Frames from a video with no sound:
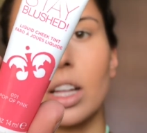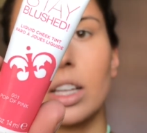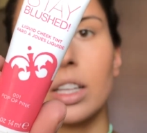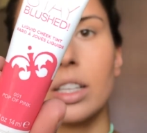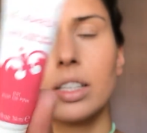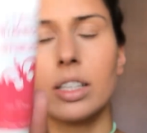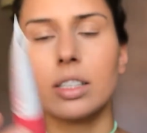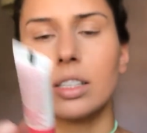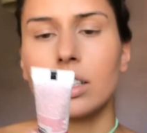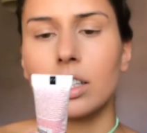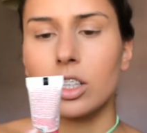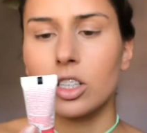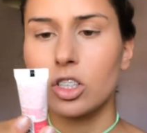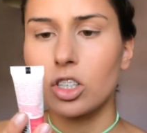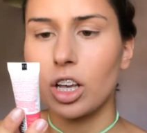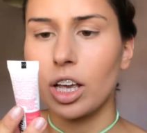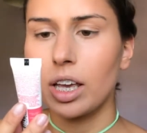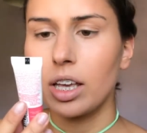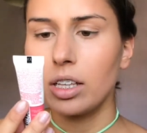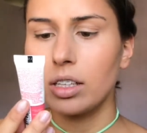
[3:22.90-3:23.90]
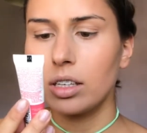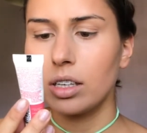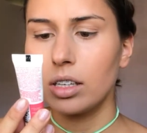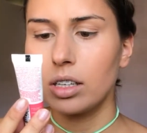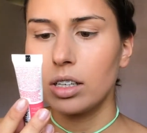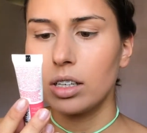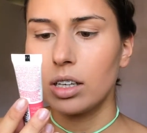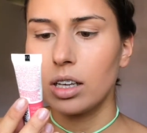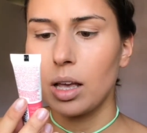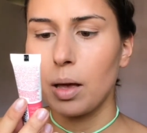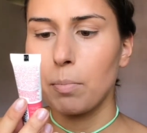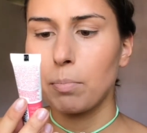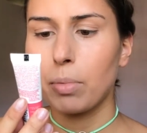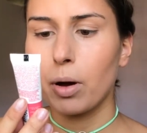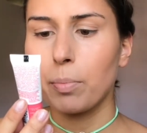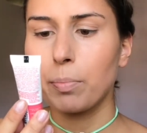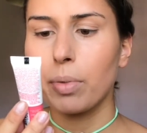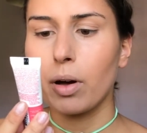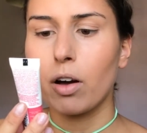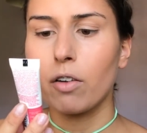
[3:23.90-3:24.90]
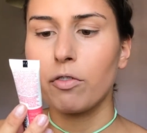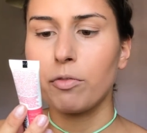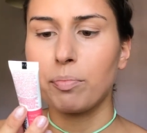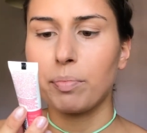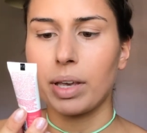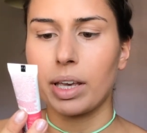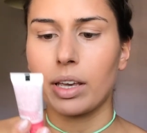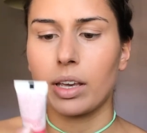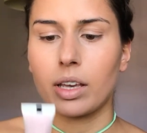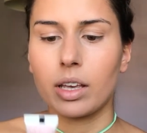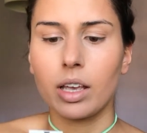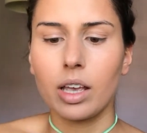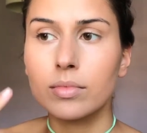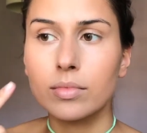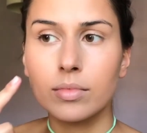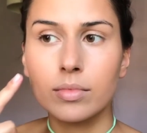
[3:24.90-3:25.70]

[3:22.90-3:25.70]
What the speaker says: and this is in the shade Pop of Pink.